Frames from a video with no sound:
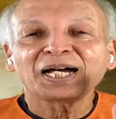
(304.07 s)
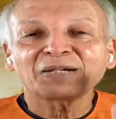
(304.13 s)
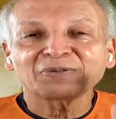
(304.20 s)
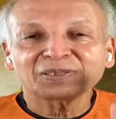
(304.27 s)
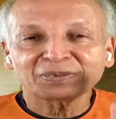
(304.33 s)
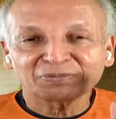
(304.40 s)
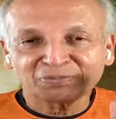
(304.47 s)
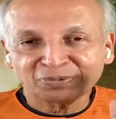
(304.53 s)

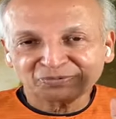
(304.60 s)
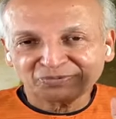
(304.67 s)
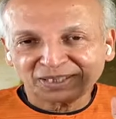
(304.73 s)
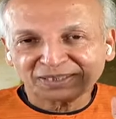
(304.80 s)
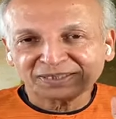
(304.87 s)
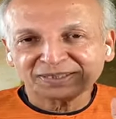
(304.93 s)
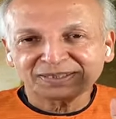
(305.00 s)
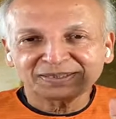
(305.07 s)
our
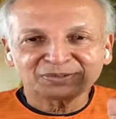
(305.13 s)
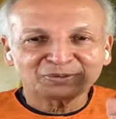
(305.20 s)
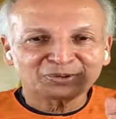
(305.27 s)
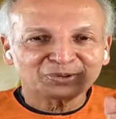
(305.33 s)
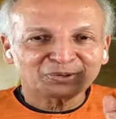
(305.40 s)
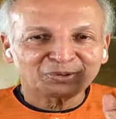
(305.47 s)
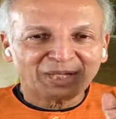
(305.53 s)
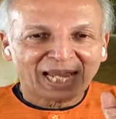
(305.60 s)
professor
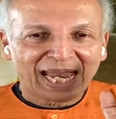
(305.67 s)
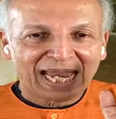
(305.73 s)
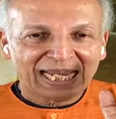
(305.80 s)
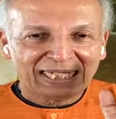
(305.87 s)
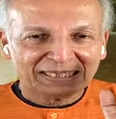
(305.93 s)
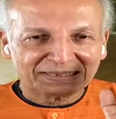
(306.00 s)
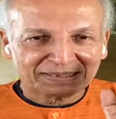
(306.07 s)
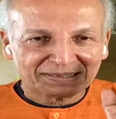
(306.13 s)
used to
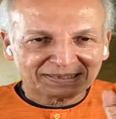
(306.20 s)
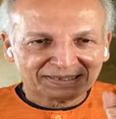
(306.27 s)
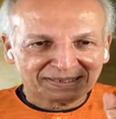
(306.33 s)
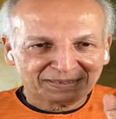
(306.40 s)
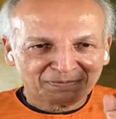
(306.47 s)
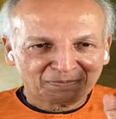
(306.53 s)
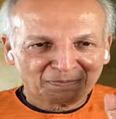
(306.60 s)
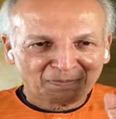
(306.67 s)
ask
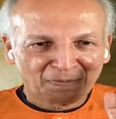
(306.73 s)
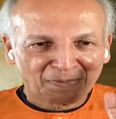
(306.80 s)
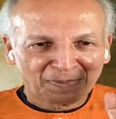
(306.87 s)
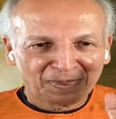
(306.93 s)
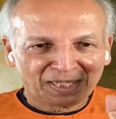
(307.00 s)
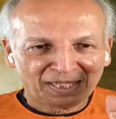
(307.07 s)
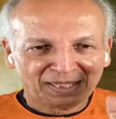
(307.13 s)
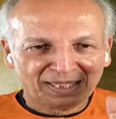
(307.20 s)

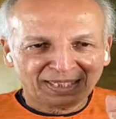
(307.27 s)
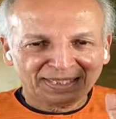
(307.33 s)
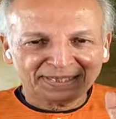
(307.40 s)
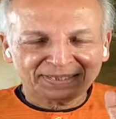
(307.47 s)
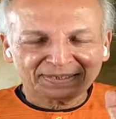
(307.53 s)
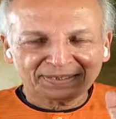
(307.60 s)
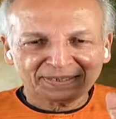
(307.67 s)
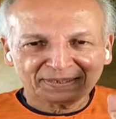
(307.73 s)
the
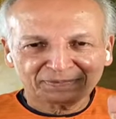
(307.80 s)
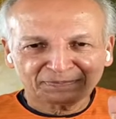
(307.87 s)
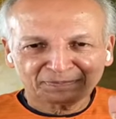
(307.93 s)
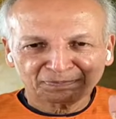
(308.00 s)
eight